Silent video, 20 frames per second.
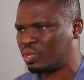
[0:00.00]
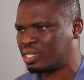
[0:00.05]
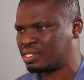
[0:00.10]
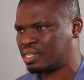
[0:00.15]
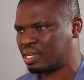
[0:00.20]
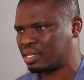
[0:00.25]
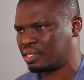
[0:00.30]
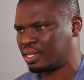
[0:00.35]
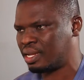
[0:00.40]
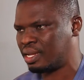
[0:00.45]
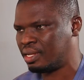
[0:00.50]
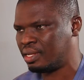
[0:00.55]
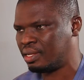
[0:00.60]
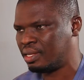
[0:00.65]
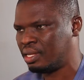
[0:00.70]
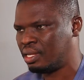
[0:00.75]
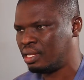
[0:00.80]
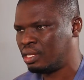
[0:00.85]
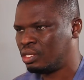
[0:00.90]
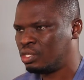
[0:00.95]
sector.
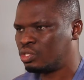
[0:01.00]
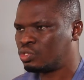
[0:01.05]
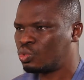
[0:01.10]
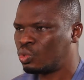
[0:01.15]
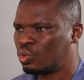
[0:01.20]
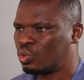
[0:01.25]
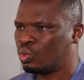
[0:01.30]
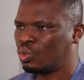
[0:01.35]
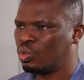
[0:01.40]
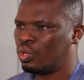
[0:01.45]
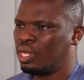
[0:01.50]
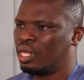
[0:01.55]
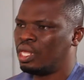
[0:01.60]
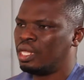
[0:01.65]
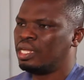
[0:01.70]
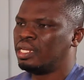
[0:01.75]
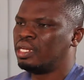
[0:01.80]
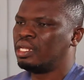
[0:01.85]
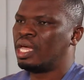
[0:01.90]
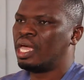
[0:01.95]
So
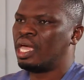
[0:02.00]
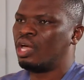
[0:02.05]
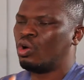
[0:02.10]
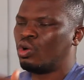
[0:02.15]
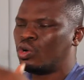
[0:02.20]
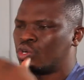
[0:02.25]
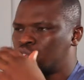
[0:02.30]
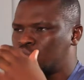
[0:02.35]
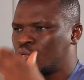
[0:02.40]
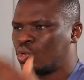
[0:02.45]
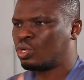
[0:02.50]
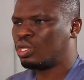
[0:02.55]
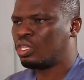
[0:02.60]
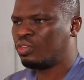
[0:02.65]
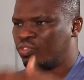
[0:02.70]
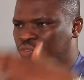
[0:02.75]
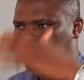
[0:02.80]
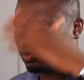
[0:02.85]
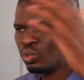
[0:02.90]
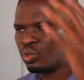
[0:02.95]
also, if
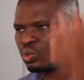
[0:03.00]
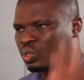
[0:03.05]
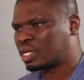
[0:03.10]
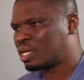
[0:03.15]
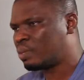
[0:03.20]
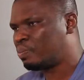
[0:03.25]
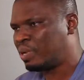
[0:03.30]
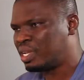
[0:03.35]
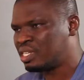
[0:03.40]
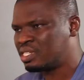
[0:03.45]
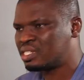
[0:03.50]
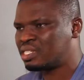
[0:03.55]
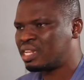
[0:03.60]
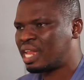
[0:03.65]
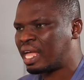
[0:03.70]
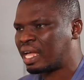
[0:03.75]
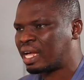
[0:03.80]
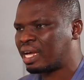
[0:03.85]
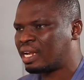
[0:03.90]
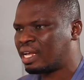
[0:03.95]
you go to places
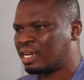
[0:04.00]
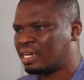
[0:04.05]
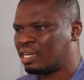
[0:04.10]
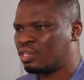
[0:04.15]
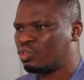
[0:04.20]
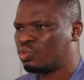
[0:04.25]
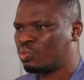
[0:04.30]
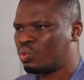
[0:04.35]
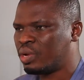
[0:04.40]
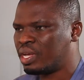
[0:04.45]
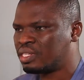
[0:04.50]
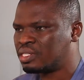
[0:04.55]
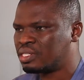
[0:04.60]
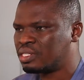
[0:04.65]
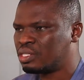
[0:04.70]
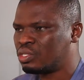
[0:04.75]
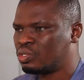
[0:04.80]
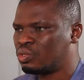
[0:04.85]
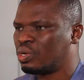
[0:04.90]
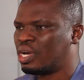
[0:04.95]
like Canada, US,
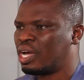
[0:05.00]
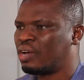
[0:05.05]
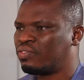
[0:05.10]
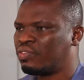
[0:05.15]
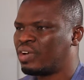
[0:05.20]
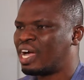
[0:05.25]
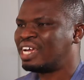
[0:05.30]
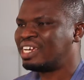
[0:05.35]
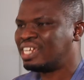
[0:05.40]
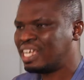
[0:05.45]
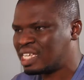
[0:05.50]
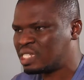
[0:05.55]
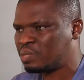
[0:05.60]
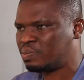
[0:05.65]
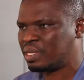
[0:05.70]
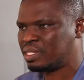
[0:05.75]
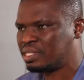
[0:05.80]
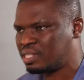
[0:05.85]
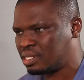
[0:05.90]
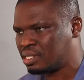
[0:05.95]
you have other
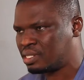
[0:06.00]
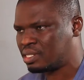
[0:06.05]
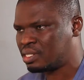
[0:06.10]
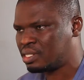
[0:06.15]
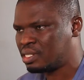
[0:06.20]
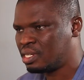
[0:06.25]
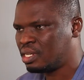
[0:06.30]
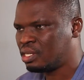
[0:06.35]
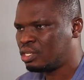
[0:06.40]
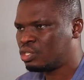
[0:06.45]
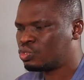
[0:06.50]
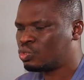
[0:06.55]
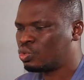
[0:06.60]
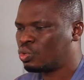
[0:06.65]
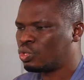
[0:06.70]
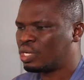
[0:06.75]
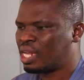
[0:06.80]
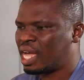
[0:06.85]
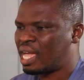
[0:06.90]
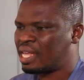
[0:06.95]
expertise. So
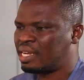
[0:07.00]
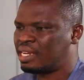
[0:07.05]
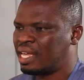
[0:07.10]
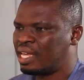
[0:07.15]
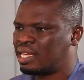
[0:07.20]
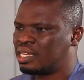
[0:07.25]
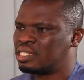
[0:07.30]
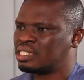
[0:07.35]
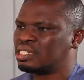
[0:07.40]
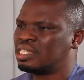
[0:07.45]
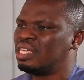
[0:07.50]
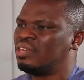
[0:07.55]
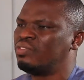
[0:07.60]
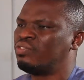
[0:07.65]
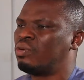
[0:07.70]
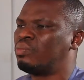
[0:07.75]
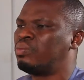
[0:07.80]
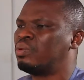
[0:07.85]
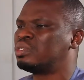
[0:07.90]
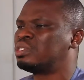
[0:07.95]
the idea is give
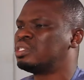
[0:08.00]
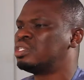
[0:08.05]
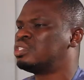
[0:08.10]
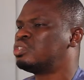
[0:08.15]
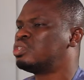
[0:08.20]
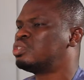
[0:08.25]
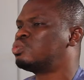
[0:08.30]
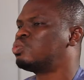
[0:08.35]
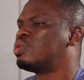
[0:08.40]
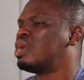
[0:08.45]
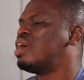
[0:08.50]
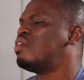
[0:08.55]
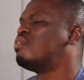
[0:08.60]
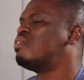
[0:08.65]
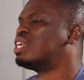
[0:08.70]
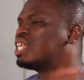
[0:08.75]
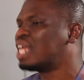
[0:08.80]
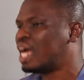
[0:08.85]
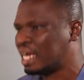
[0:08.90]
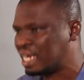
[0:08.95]
opportunity to every
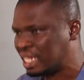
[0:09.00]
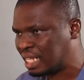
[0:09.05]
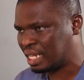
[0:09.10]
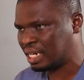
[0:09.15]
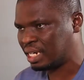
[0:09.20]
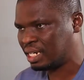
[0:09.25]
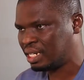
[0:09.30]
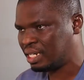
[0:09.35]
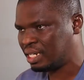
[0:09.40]
Ghanaian,